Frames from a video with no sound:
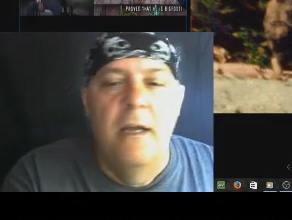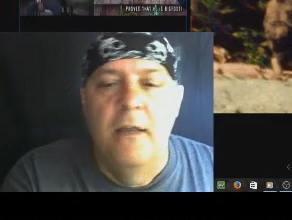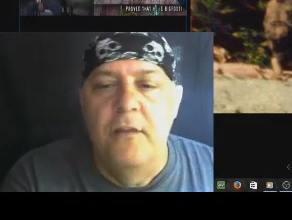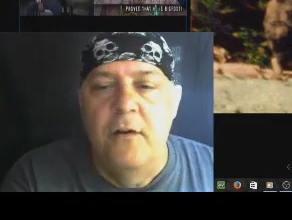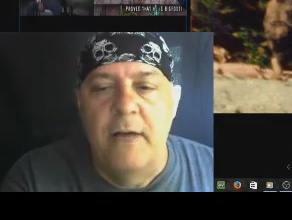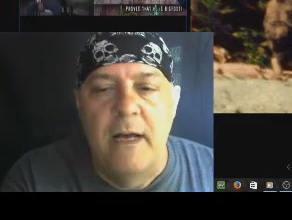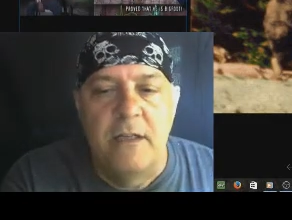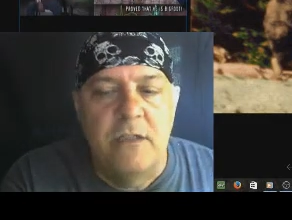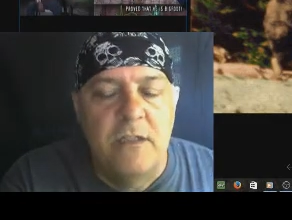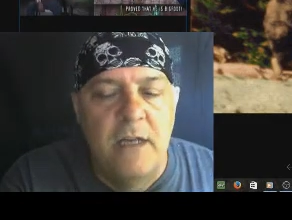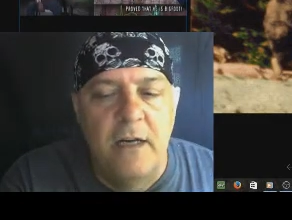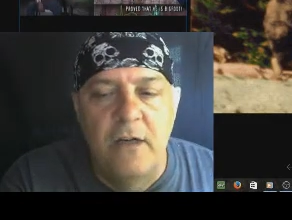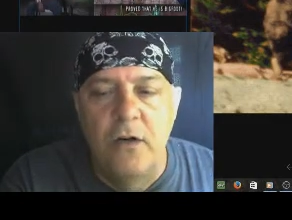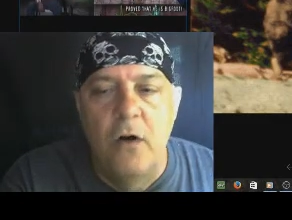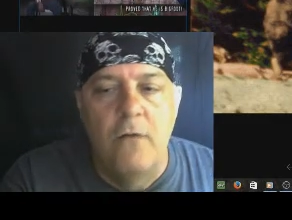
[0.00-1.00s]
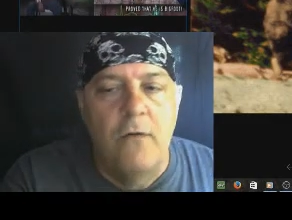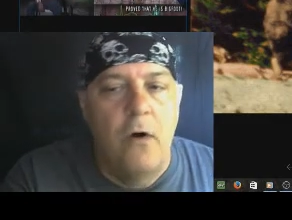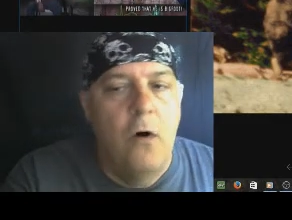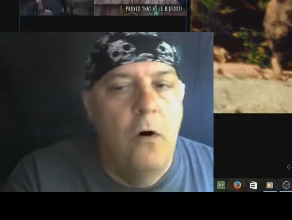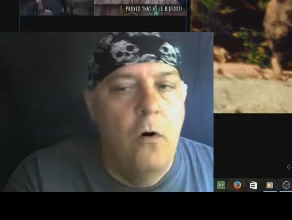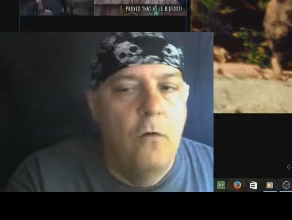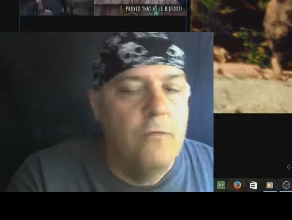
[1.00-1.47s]
They're not studying over the
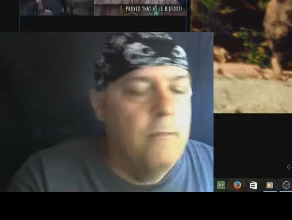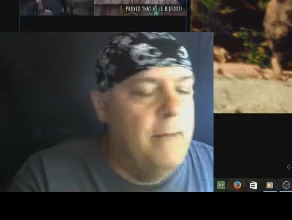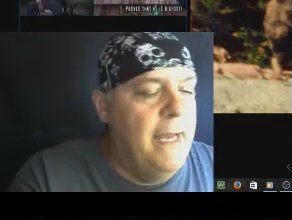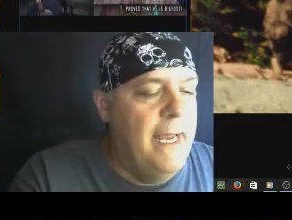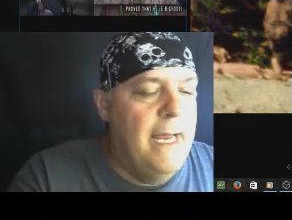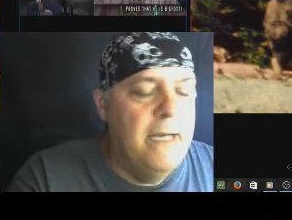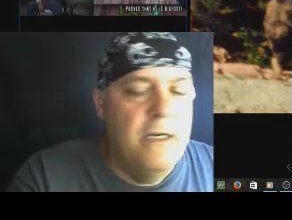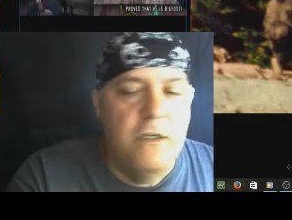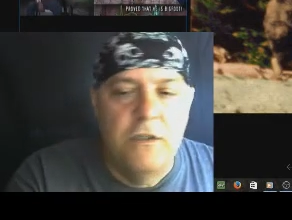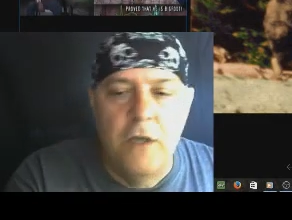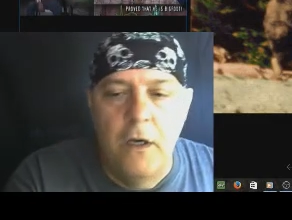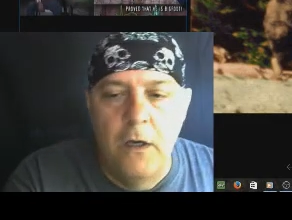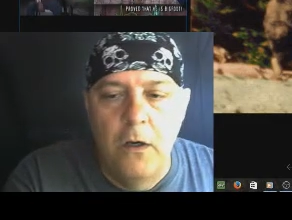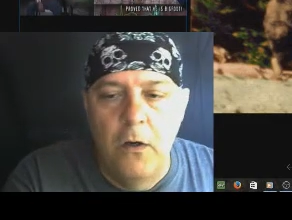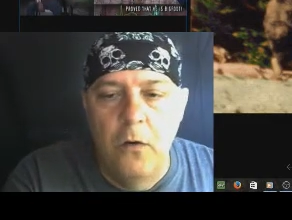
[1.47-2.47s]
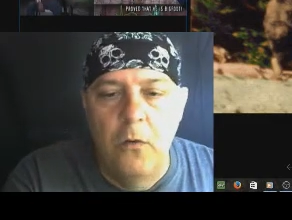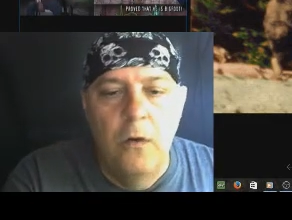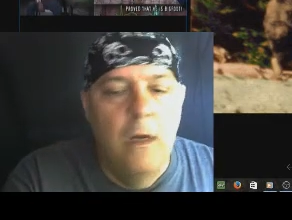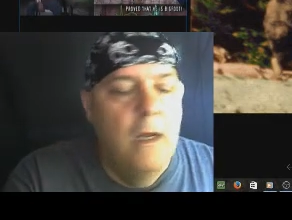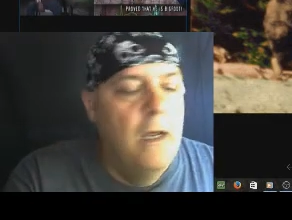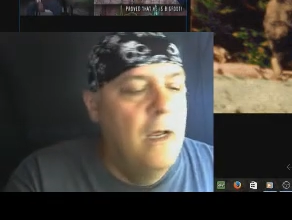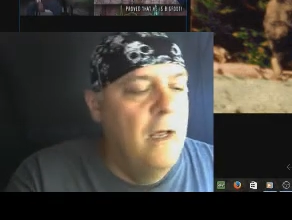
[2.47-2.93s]
whole from head to toe,
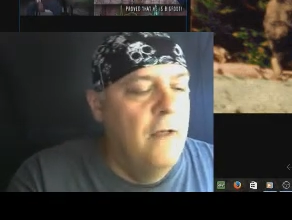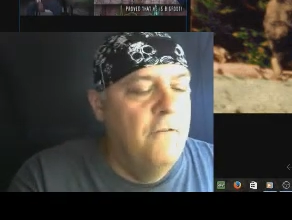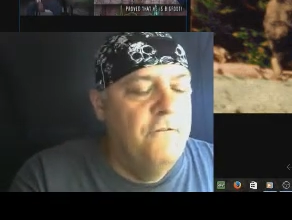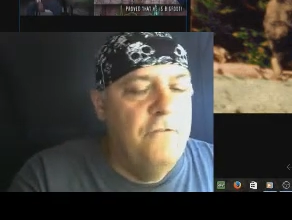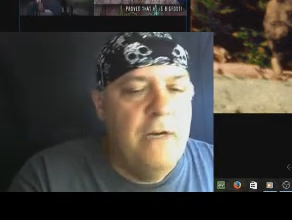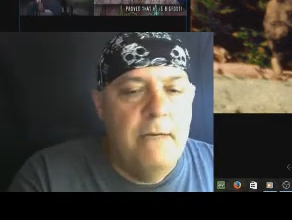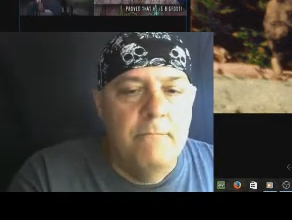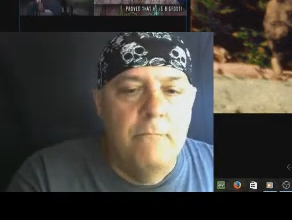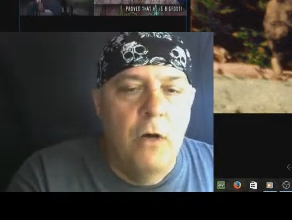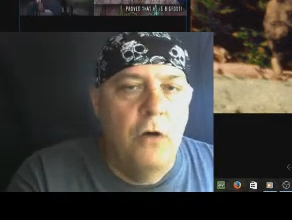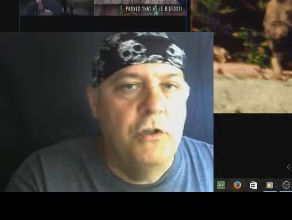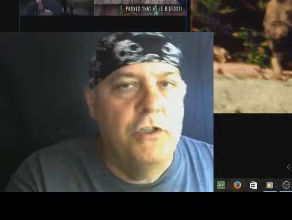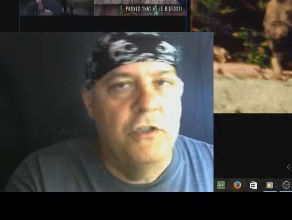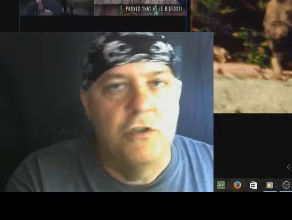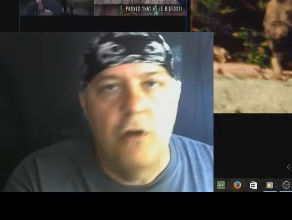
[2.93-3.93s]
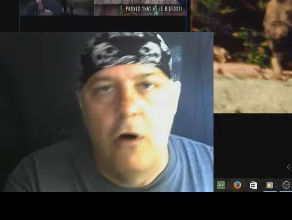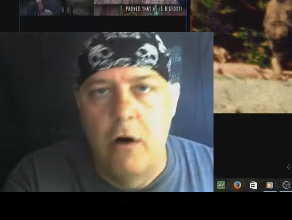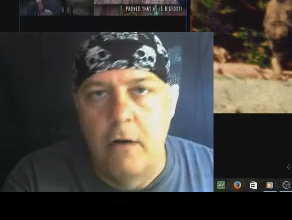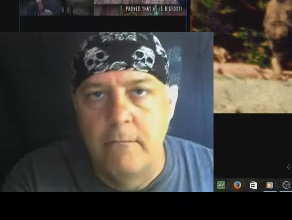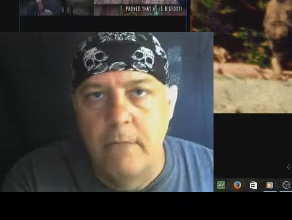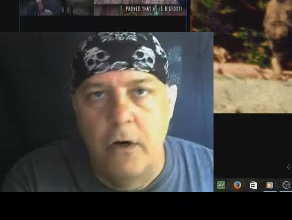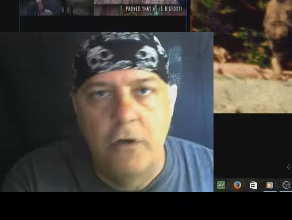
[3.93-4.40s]
feet motions,
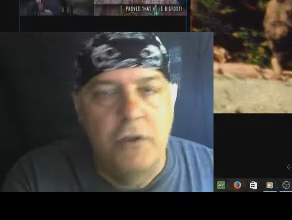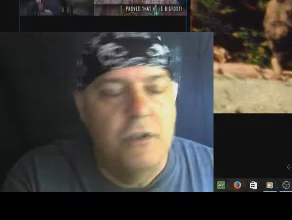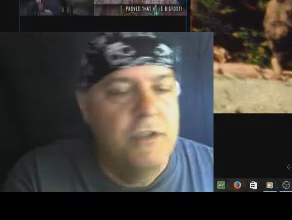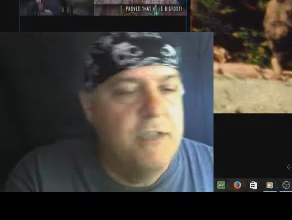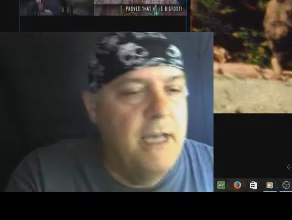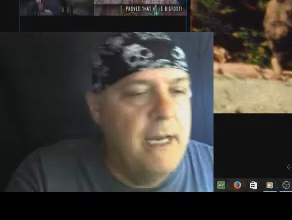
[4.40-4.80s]
arm motions, leg